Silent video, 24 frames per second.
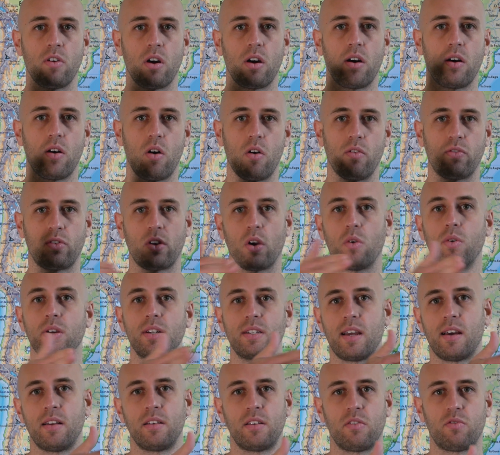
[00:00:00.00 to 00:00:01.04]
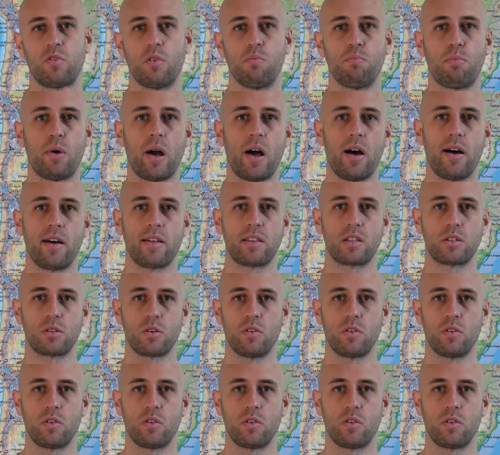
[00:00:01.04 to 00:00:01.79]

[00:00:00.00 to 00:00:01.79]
of going down different paths,